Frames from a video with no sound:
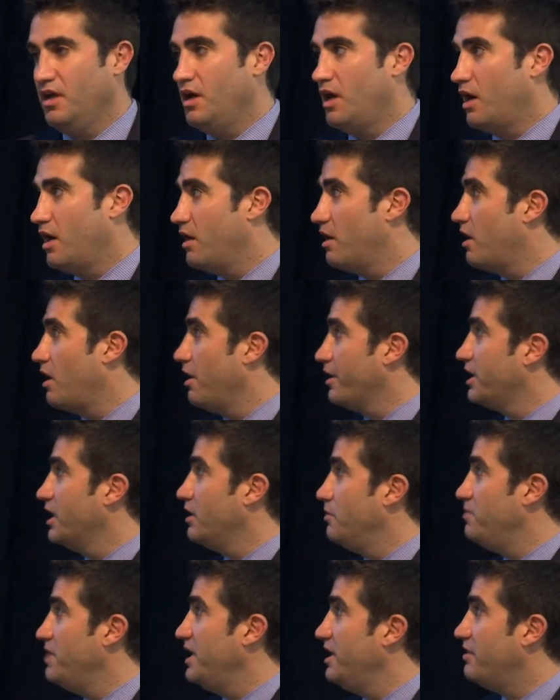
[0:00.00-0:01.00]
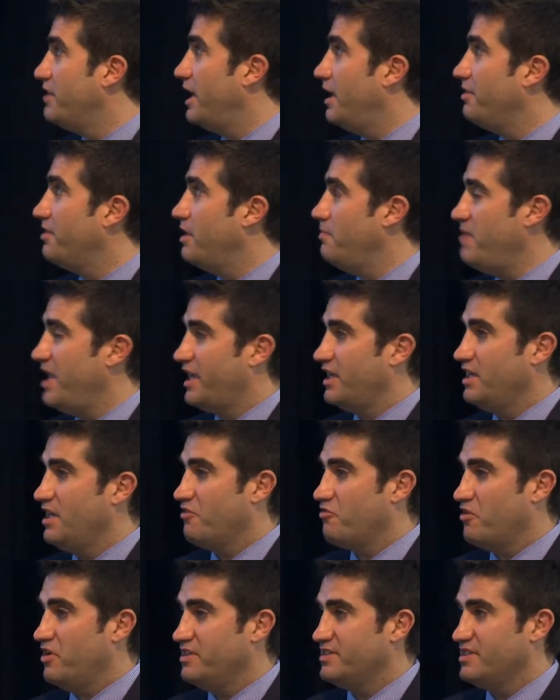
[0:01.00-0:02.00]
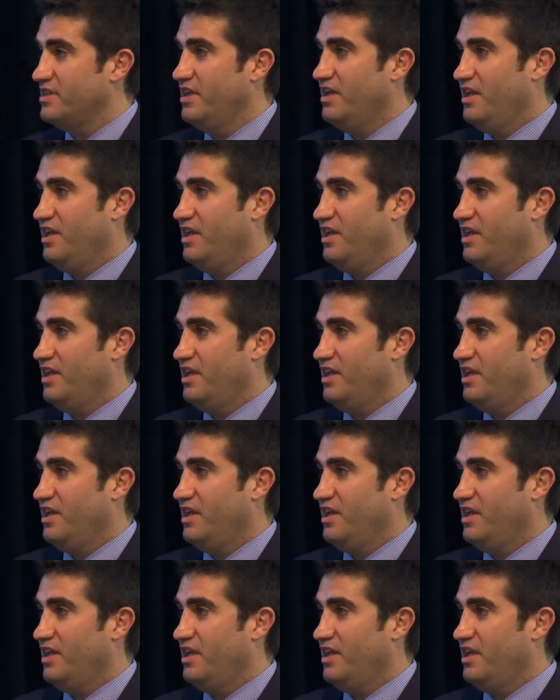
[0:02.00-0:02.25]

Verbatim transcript: are are going to be that that make a difference.